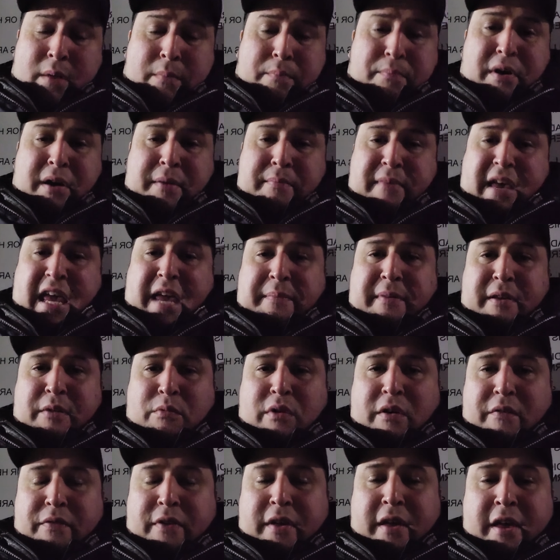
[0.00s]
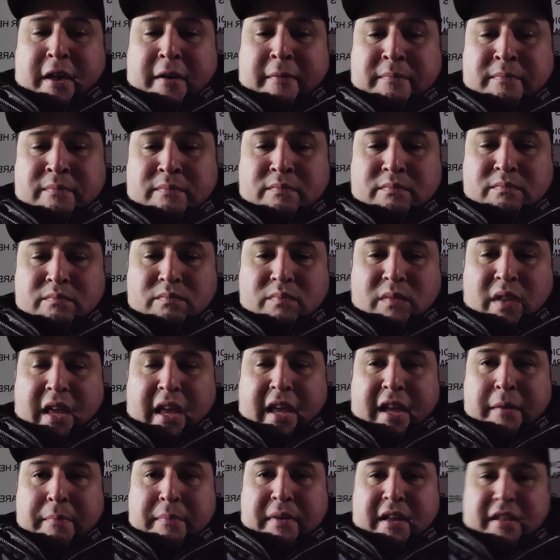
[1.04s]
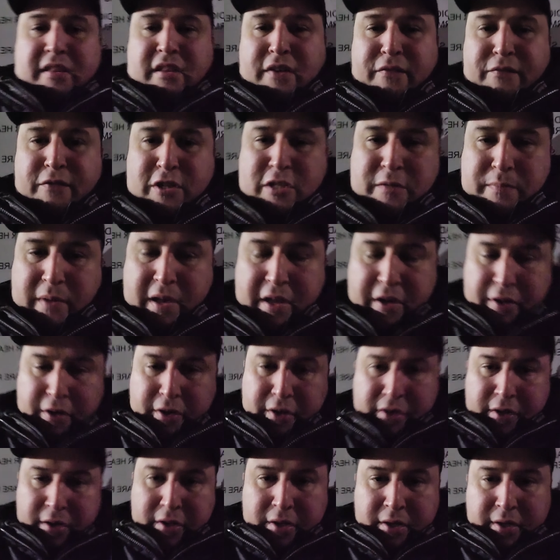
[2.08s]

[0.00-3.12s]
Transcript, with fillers: But maybe with him, he can be a difference maker.